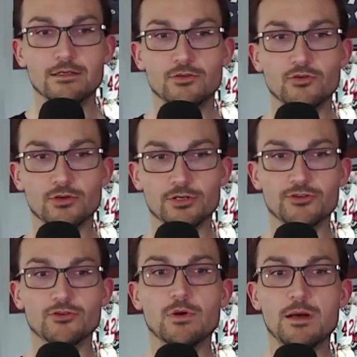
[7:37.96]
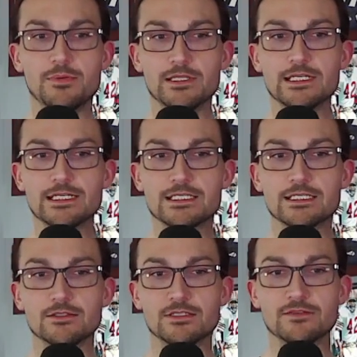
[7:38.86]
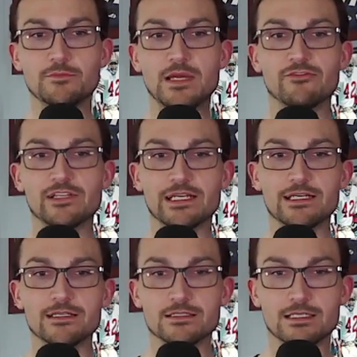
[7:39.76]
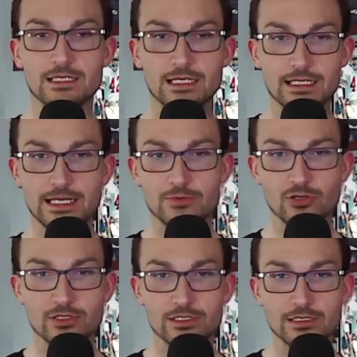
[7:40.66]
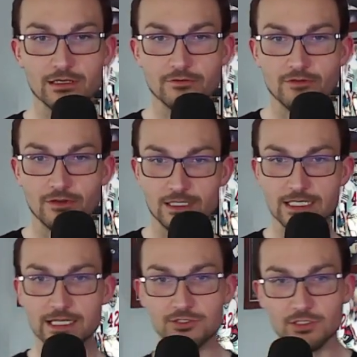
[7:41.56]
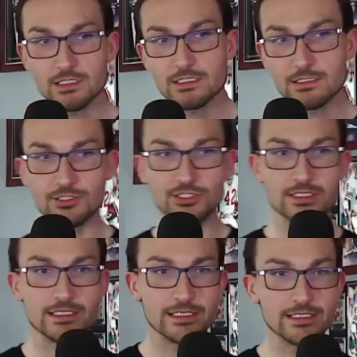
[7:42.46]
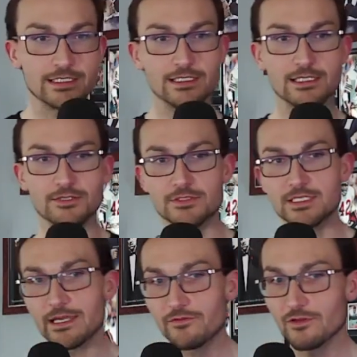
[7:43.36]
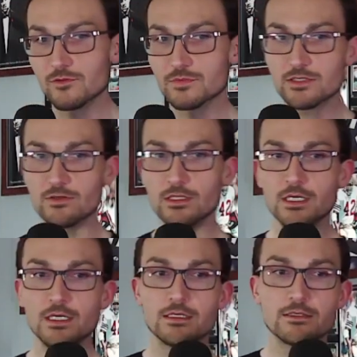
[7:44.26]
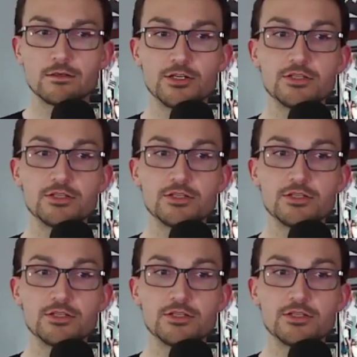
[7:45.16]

Noor grew up in the exclusive Beverly Hills neighborhood of Los Angeles, and she studied at the UCLA Film School, before